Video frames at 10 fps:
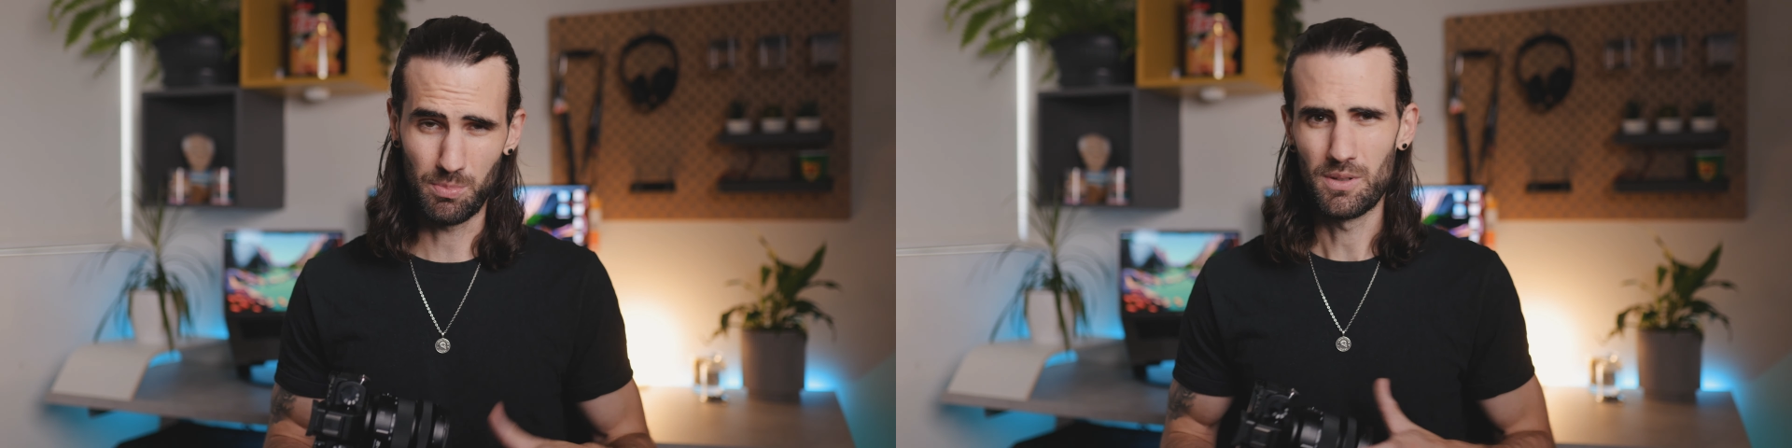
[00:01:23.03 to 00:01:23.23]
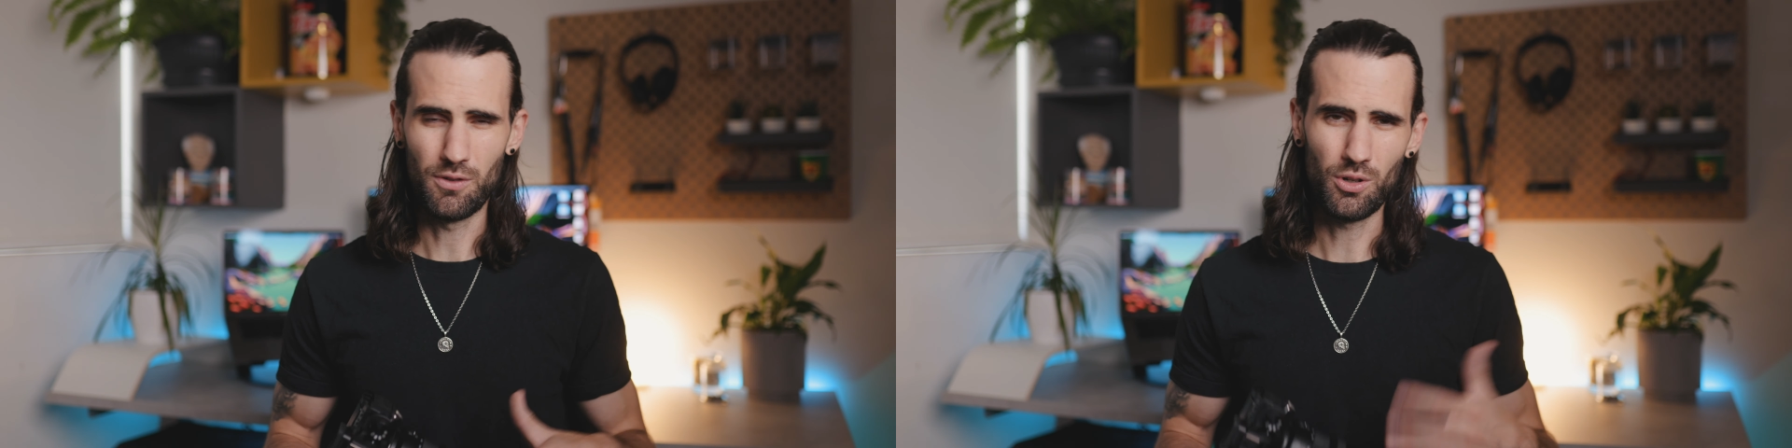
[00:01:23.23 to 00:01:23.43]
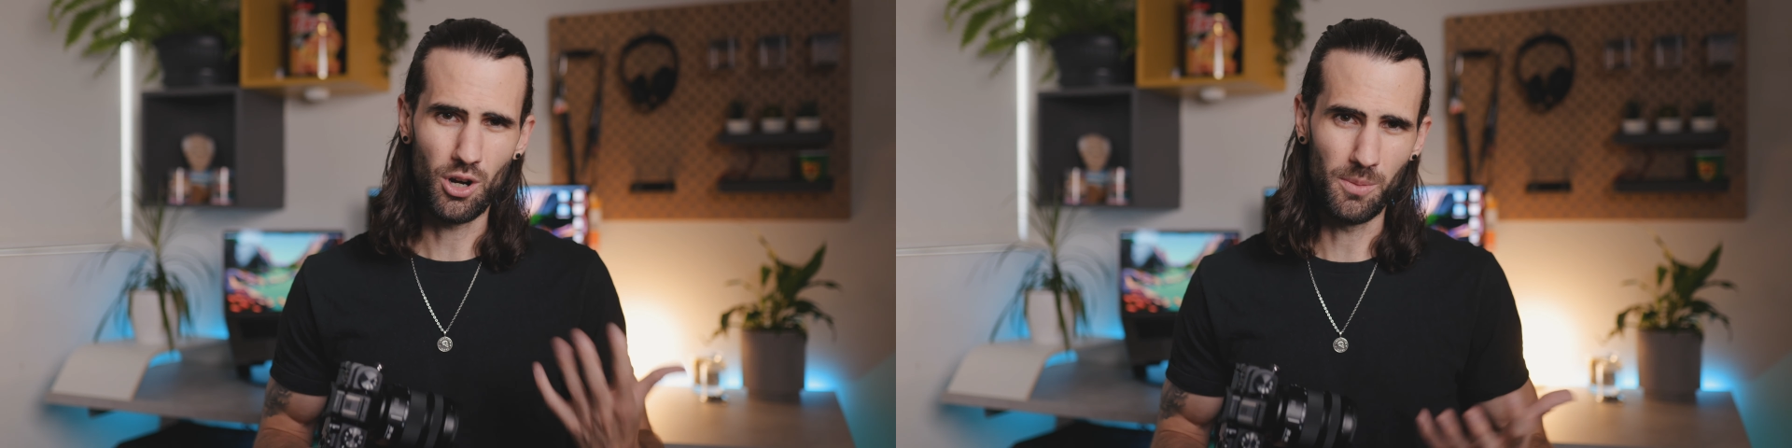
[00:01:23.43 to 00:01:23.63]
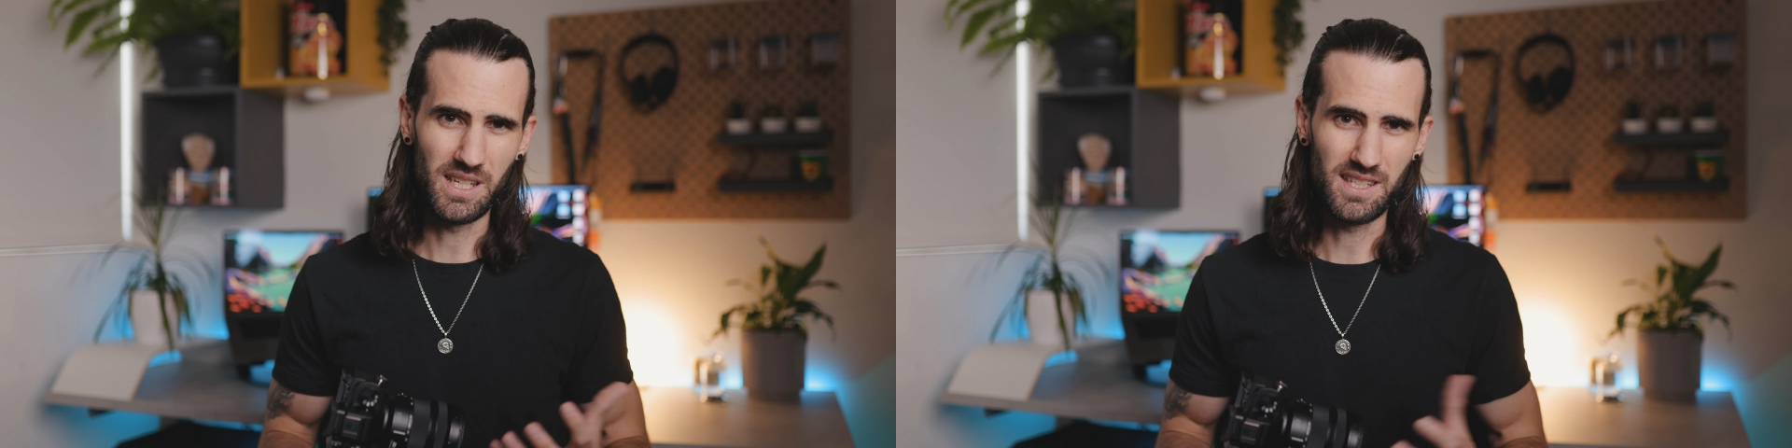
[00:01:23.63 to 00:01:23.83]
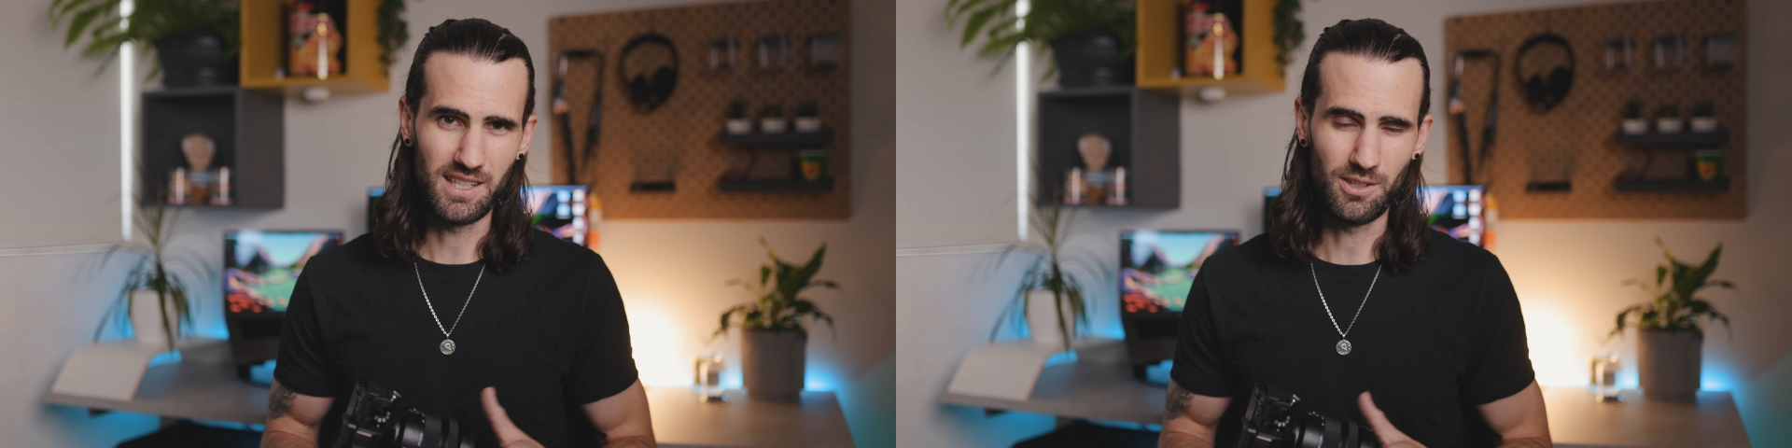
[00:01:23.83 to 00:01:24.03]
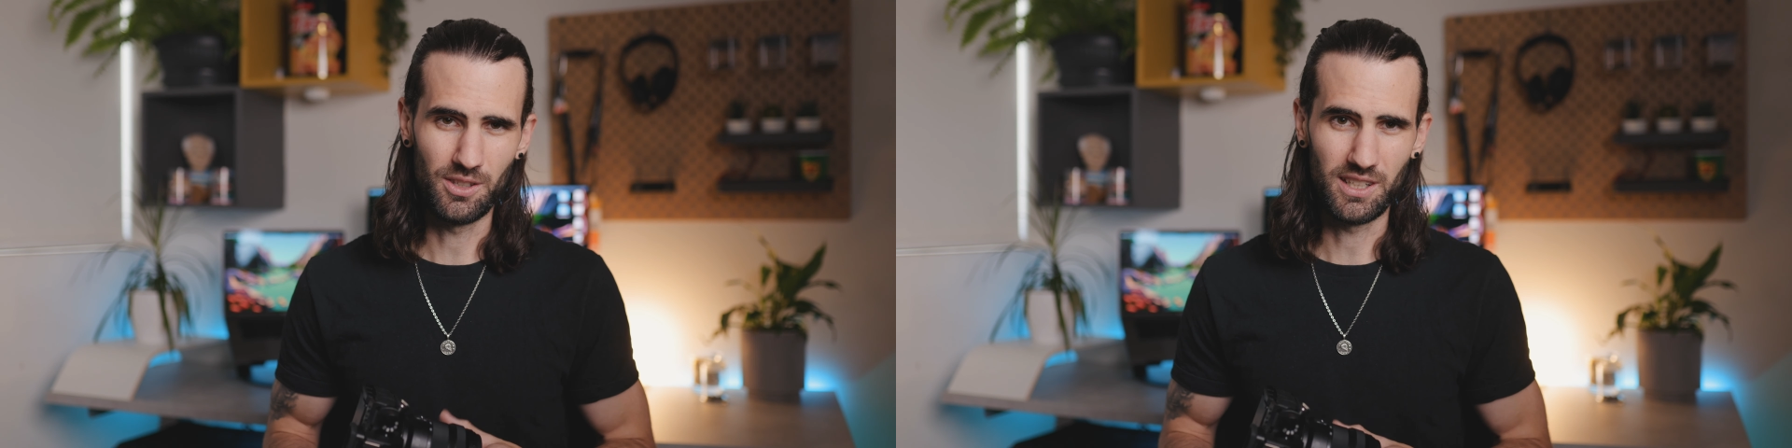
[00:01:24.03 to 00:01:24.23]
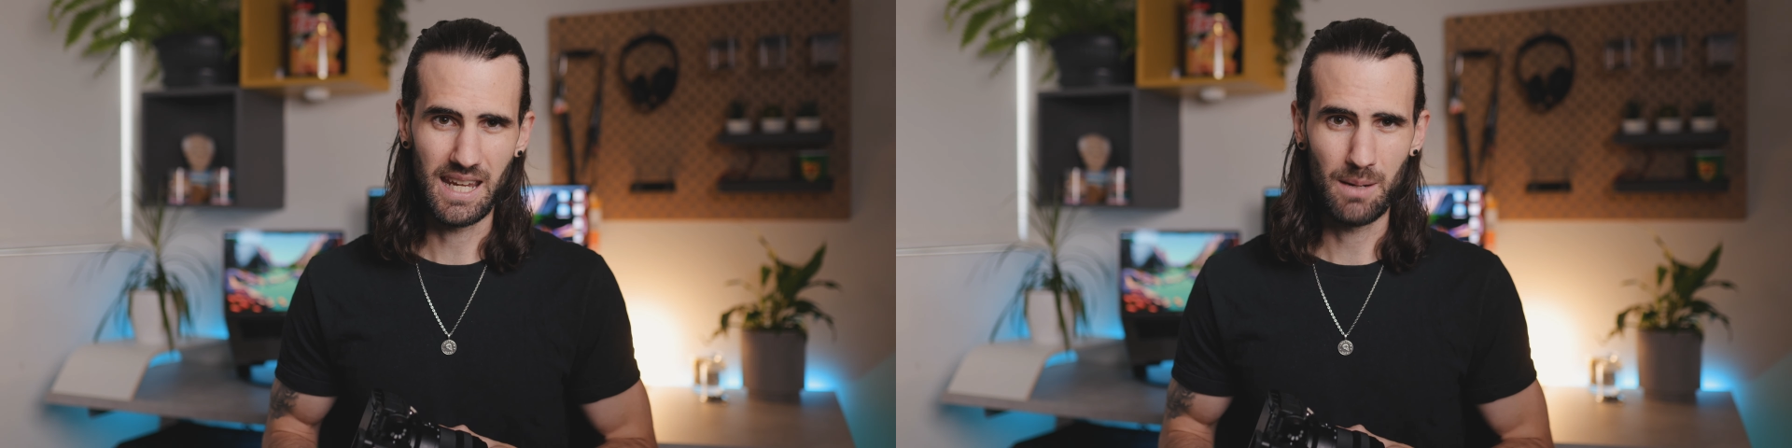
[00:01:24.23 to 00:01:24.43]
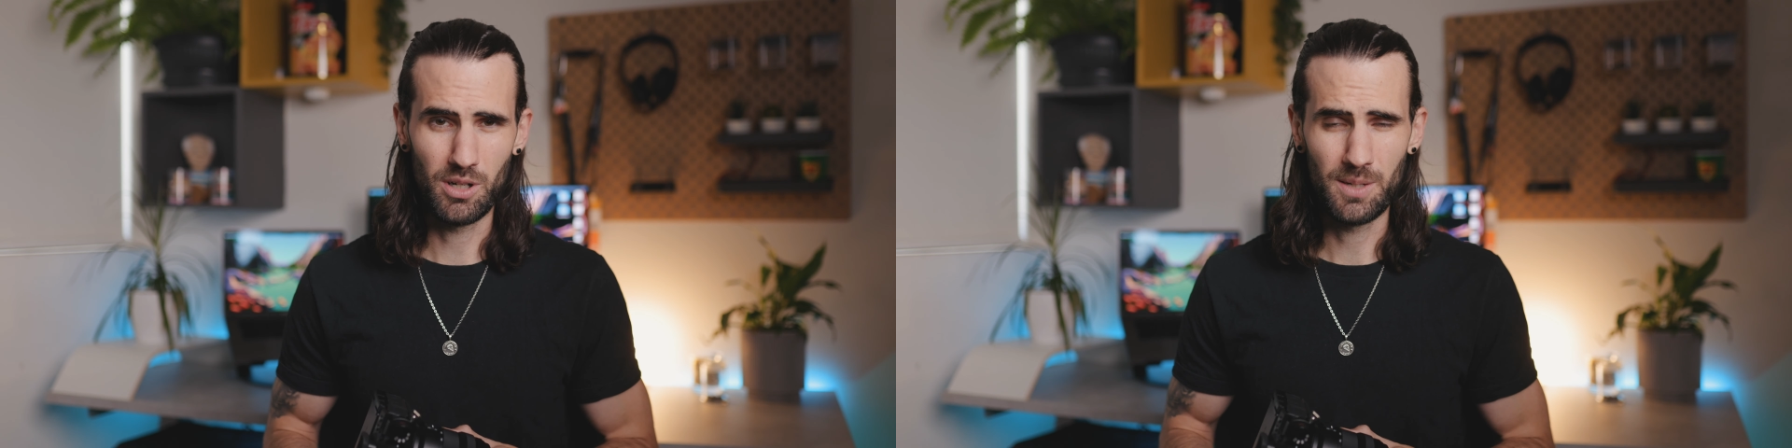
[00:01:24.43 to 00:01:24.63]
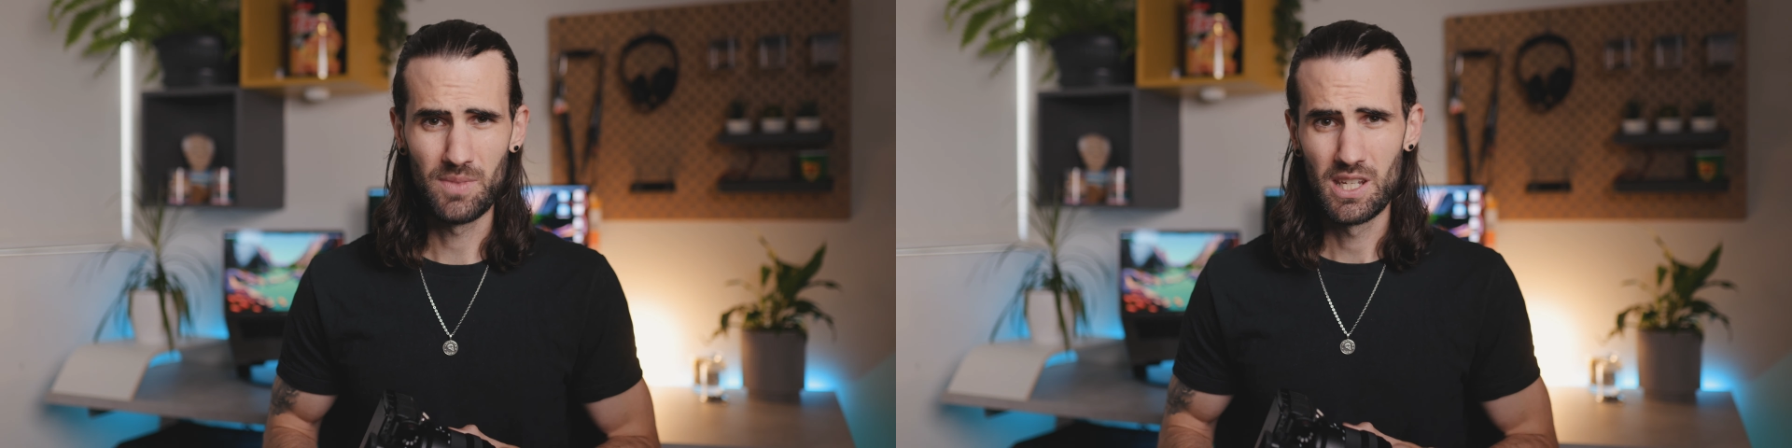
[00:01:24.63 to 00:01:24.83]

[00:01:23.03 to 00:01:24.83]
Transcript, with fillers: before commenting on the camera.